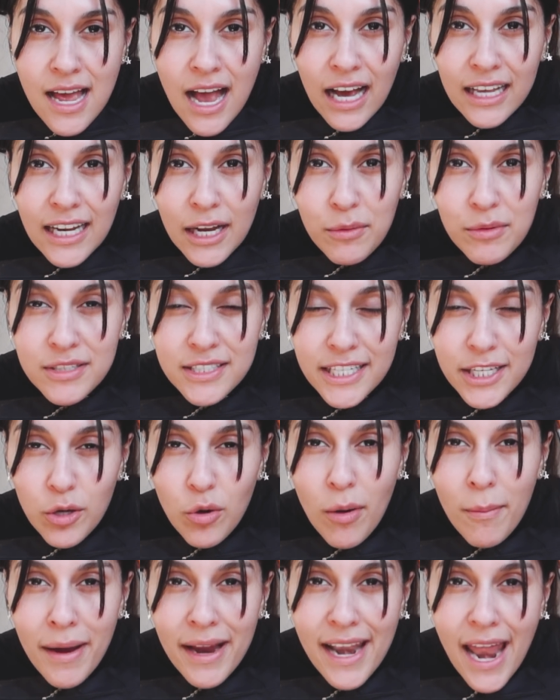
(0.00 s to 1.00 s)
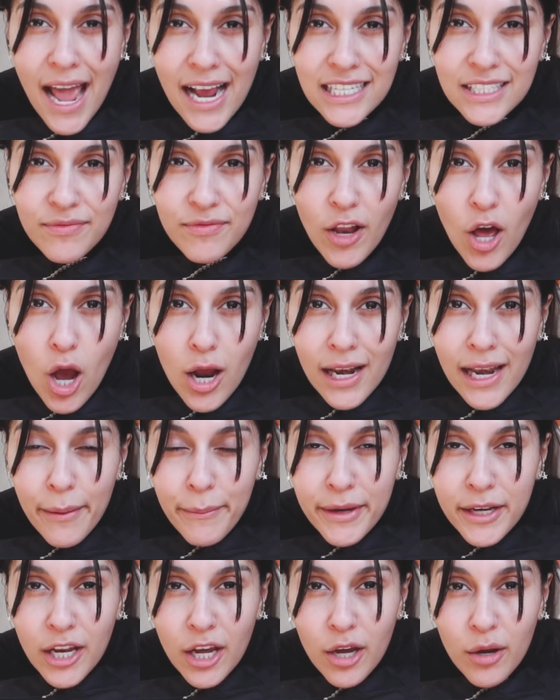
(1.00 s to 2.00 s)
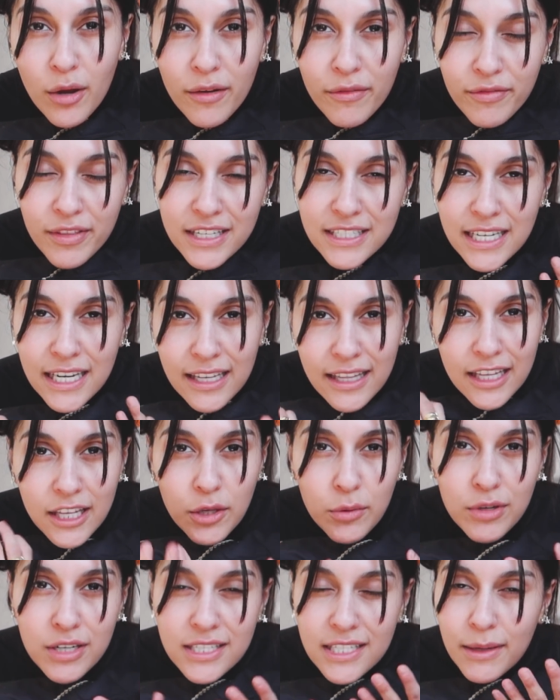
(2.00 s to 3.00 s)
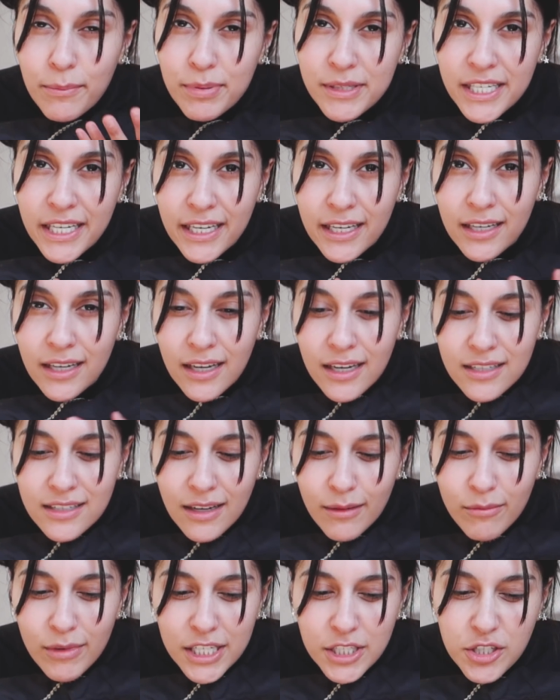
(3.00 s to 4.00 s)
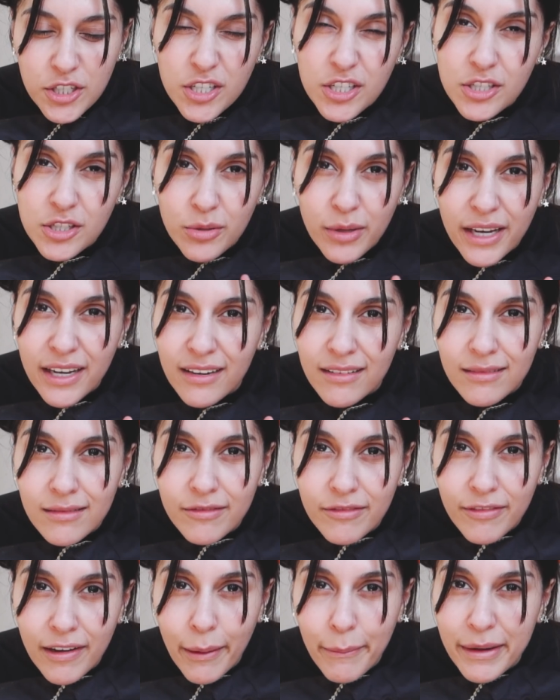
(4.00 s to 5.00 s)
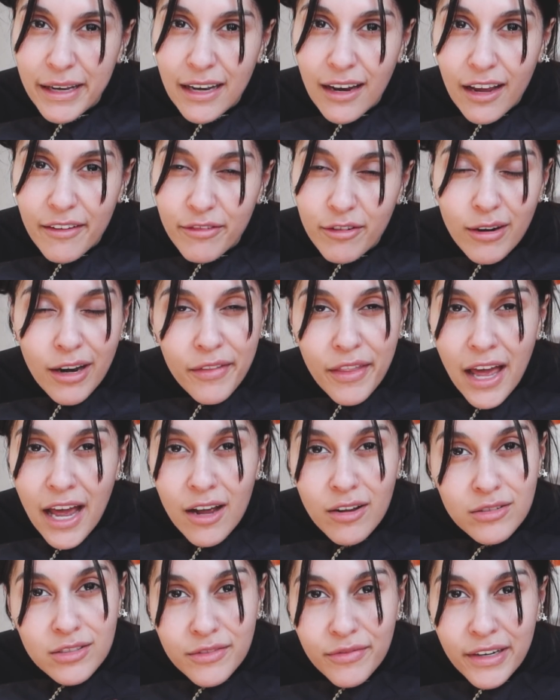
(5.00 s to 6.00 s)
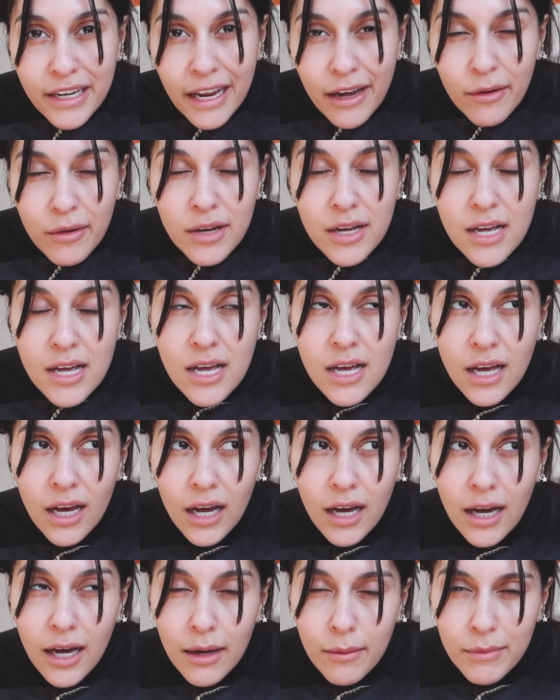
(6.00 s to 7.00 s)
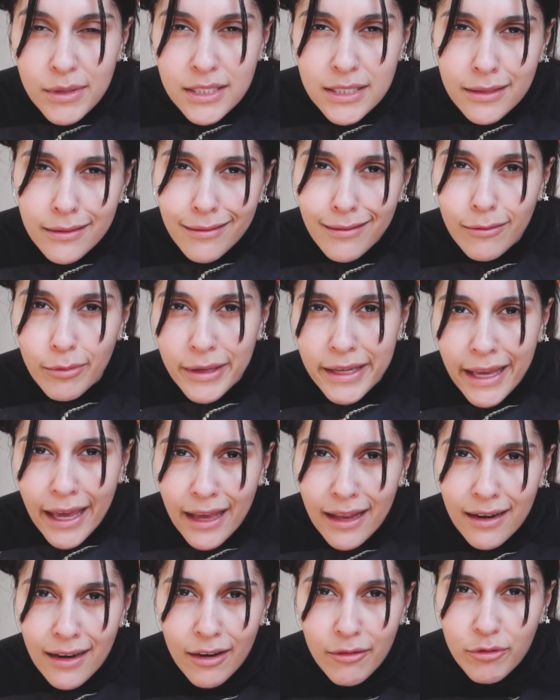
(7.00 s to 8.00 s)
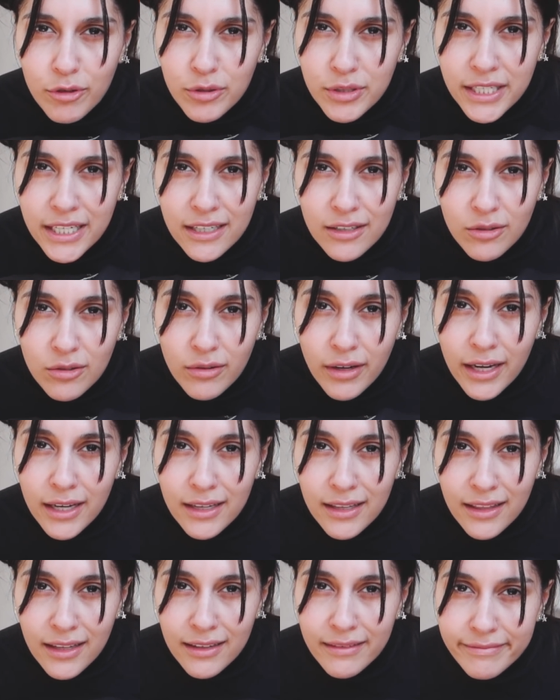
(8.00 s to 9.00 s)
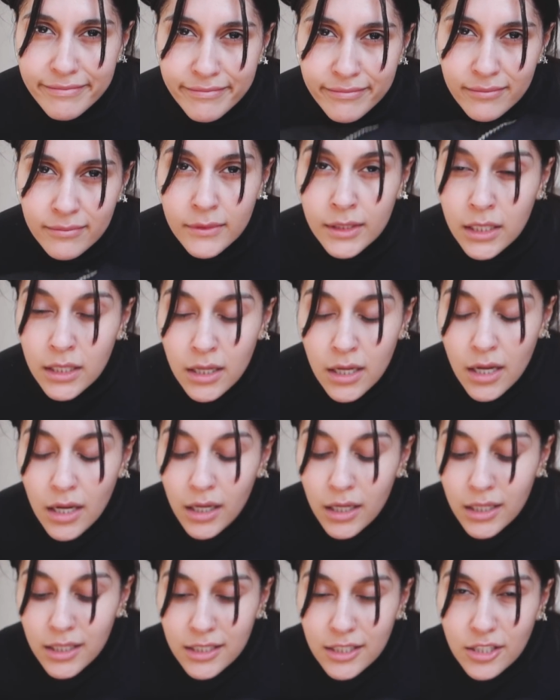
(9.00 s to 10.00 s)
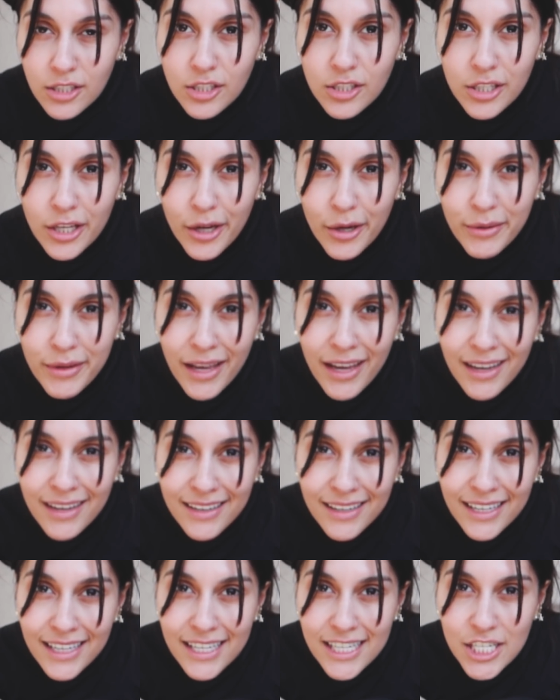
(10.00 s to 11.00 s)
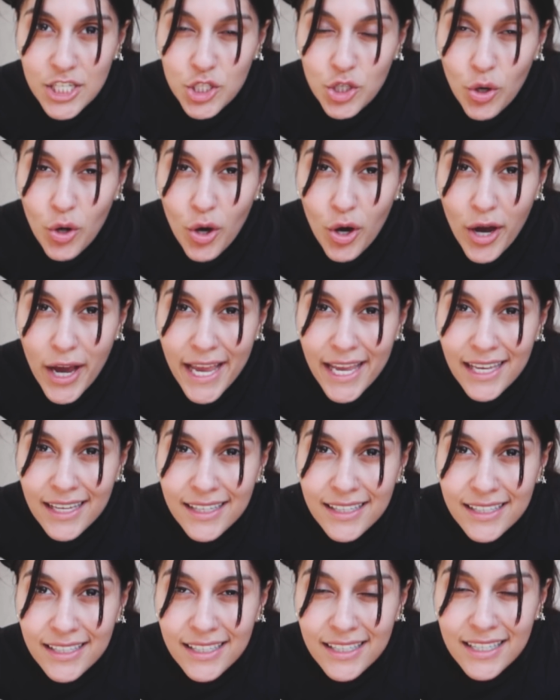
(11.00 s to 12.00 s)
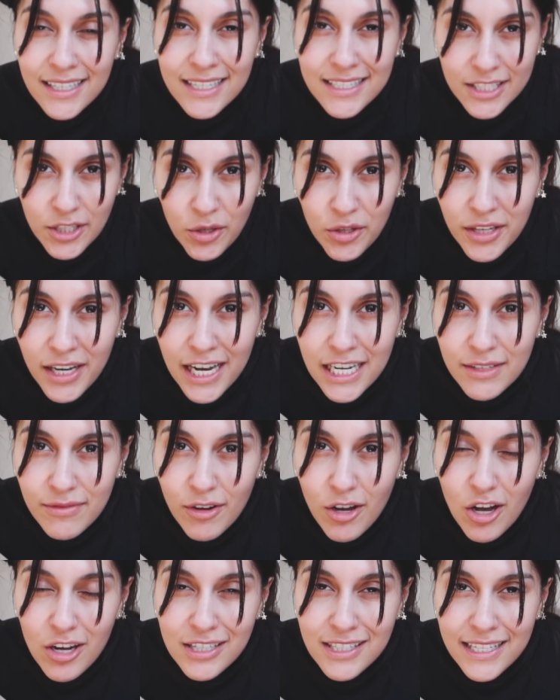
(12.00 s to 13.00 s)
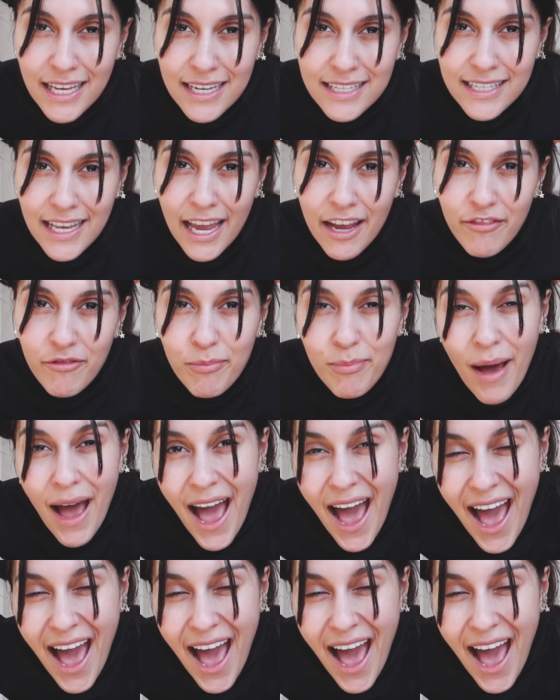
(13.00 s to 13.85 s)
And I will see you on my next vlog. Let me know if there's anything you want to see in particular, because I'm literally just doing family life around the house for now, until we get a routine or anything. So yeah, enjoy. See you on the next vlog. Stay safe. Bye.